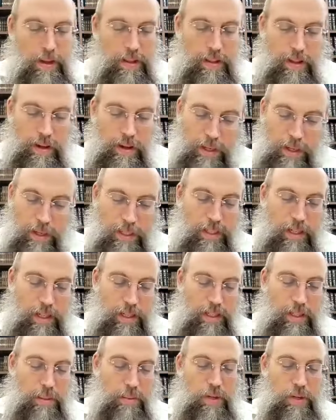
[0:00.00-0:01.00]
The Gemara says,
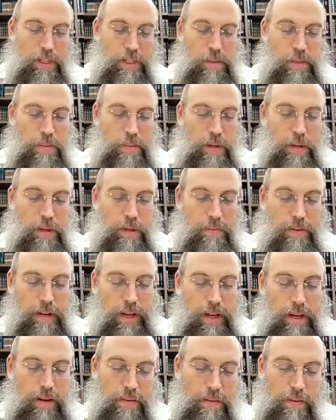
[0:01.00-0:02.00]
Asim priest is being in
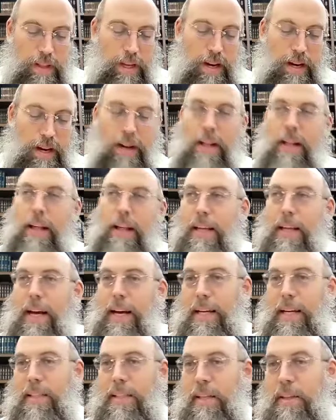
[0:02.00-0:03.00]
Balak over there.
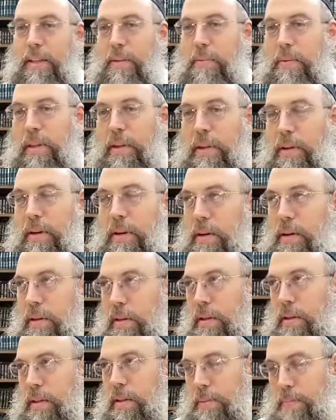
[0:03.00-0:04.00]
That has to do with
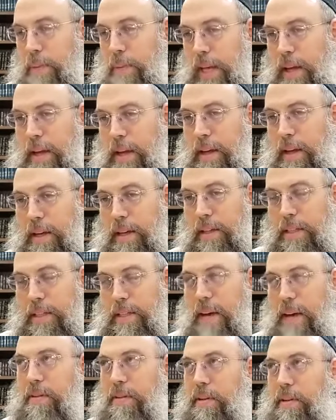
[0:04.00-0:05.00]
being
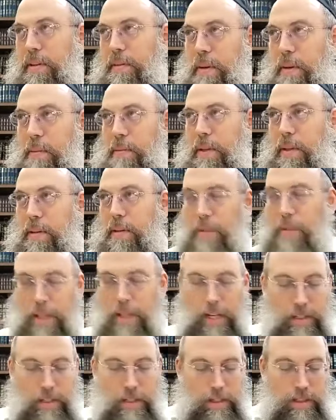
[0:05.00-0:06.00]
severed from the
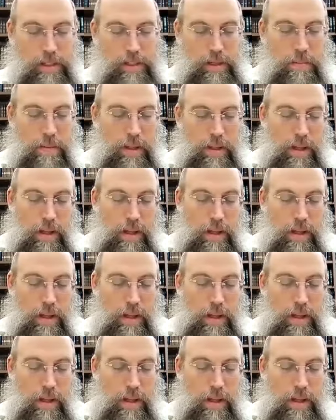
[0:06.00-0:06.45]
relationship.